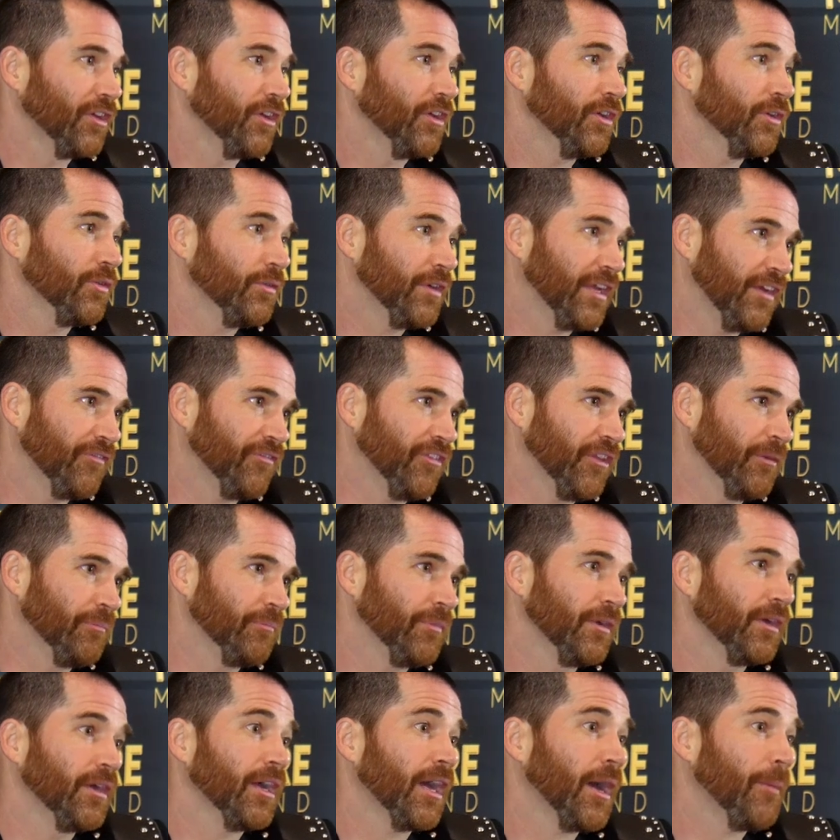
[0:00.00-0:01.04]
who'll give them
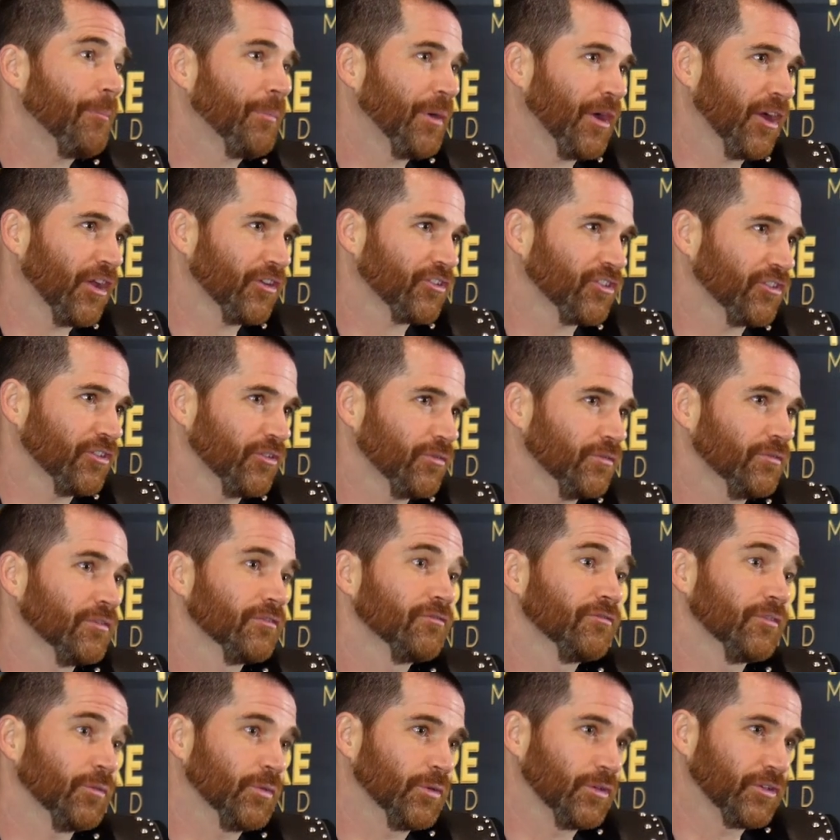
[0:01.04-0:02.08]
a personal
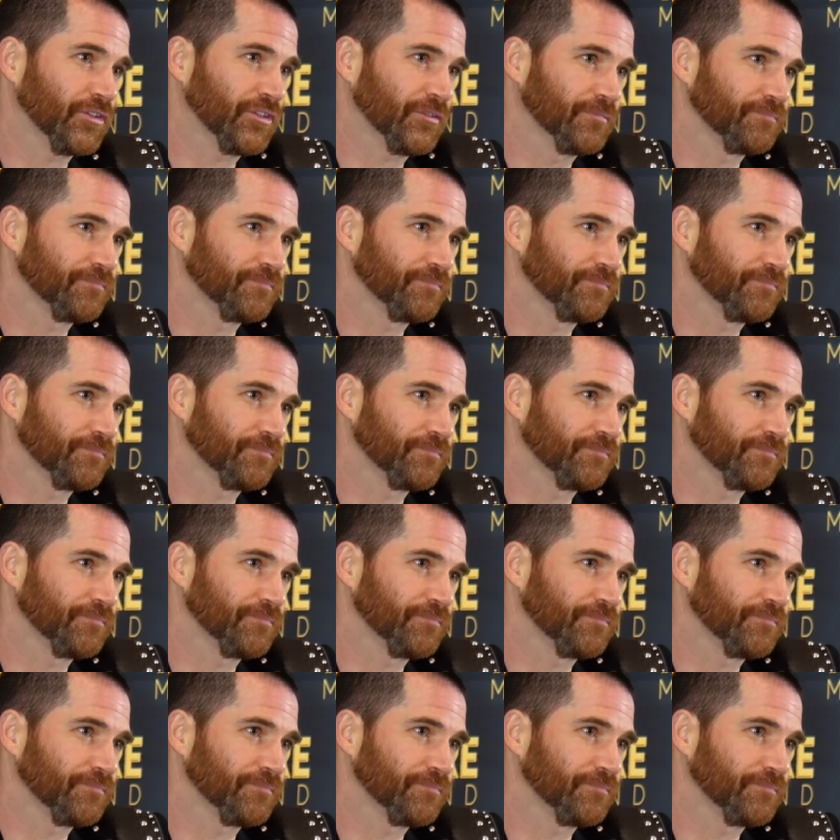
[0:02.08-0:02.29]
reward.